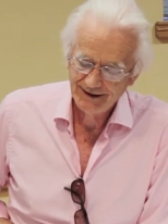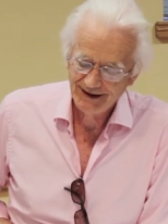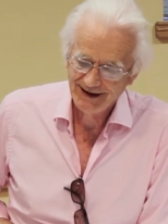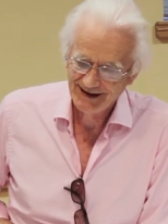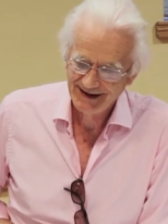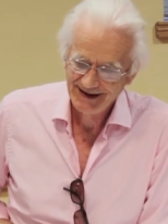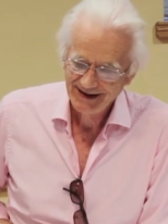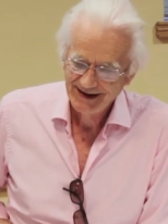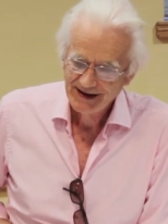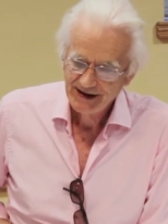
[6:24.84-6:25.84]
Yeah.
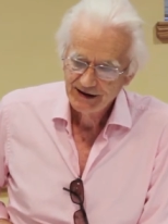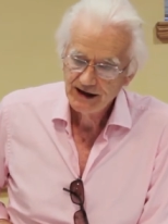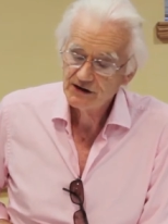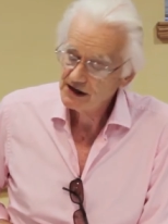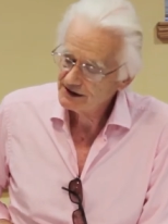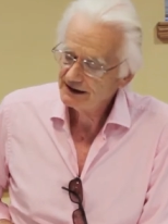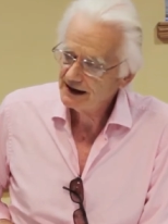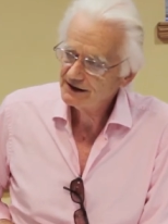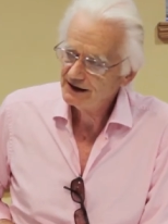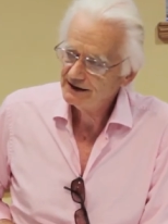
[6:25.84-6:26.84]
Maybe of those. Yeah,
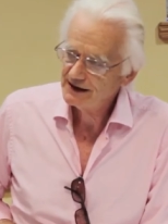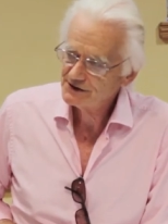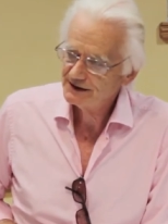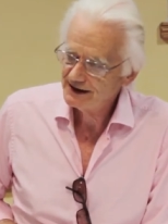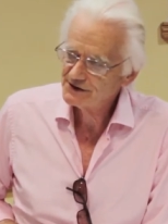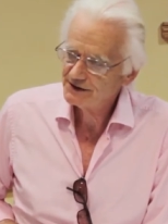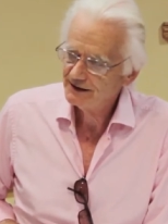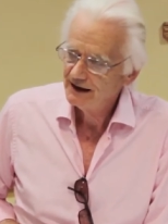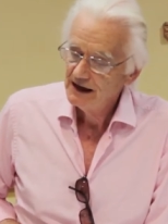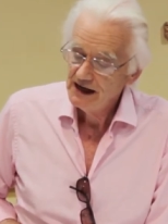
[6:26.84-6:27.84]

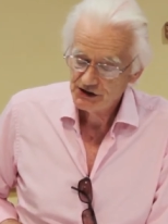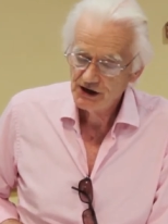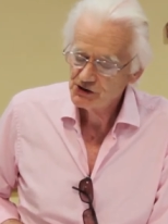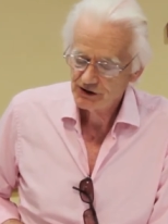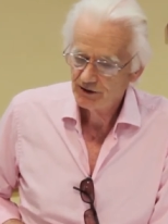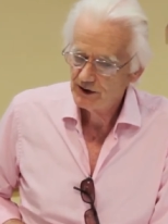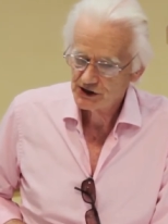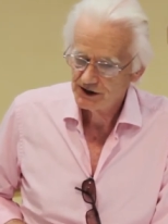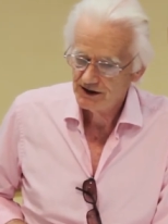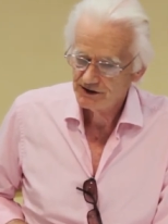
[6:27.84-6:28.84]
it's an interesting
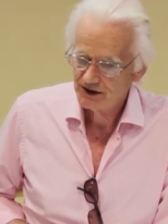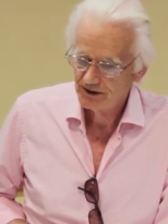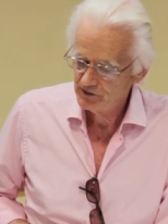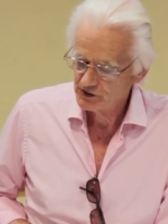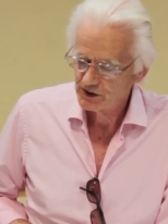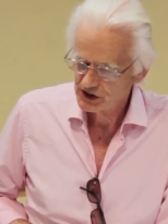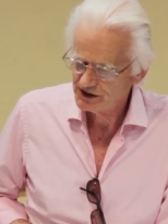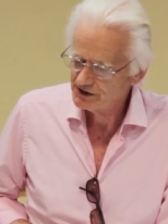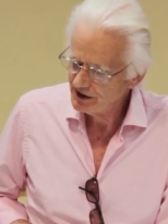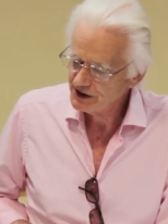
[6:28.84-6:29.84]
question. It's an obvious
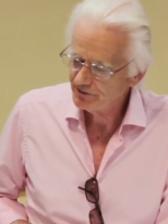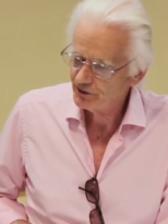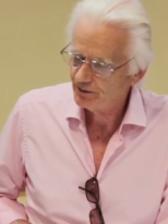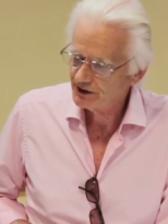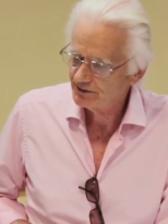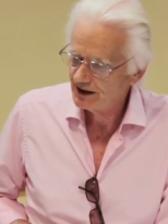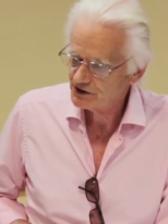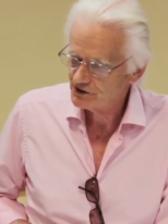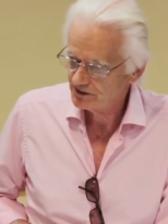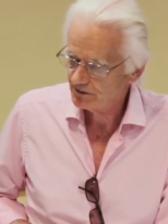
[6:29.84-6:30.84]
question. It's a very difficult one to
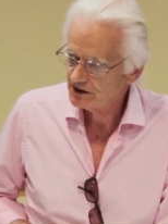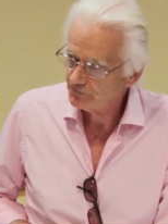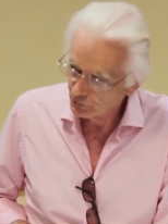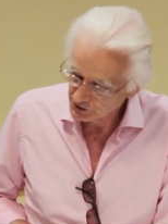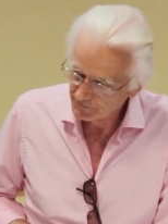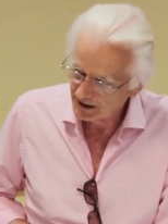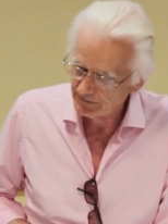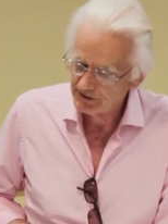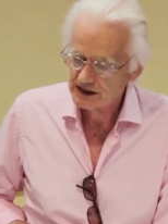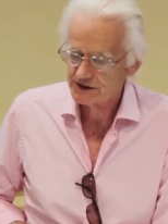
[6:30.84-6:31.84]
answer. It's
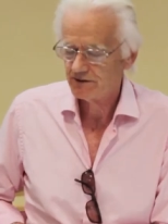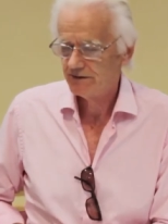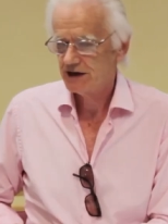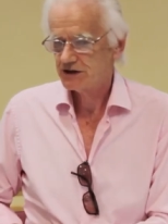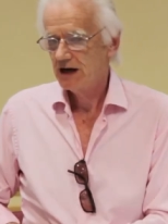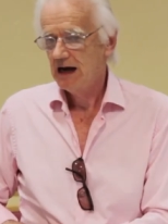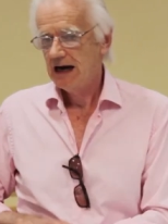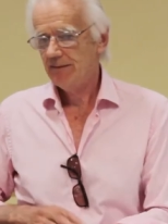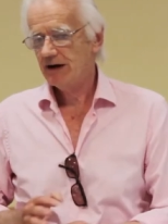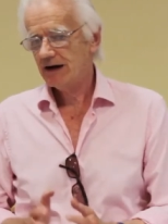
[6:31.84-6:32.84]
45 years of events.
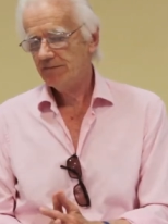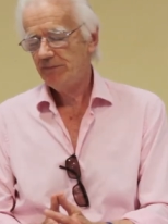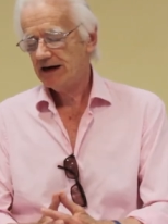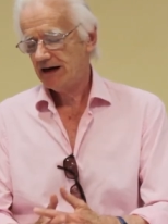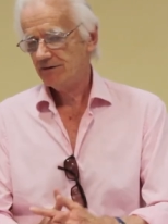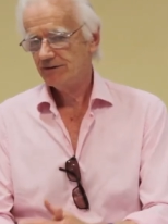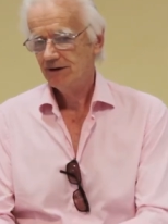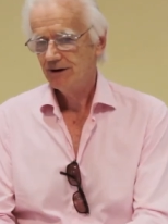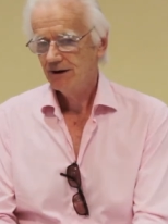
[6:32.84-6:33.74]
I mean, I could pick out